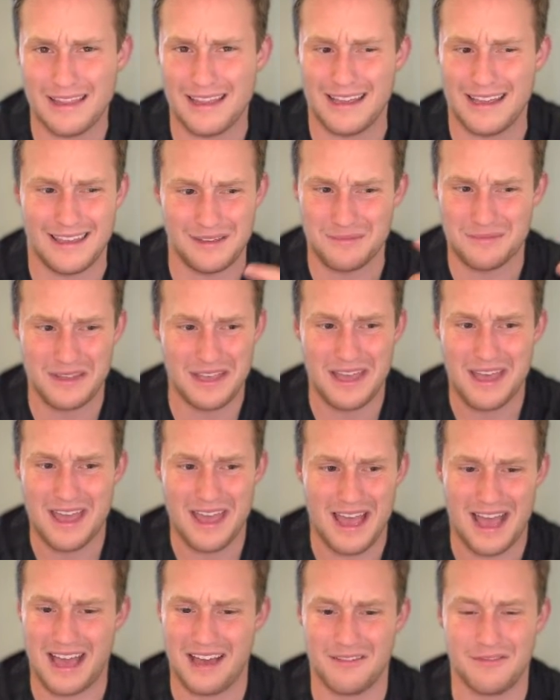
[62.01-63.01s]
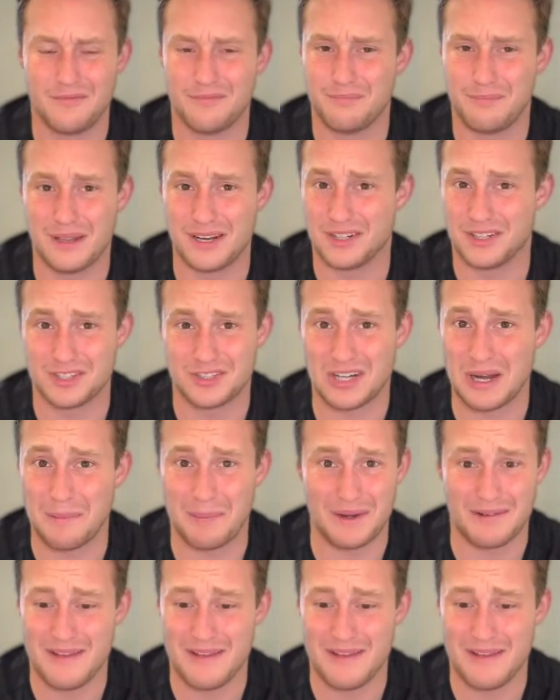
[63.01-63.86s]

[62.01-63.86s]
Like, I've been on a trip and I've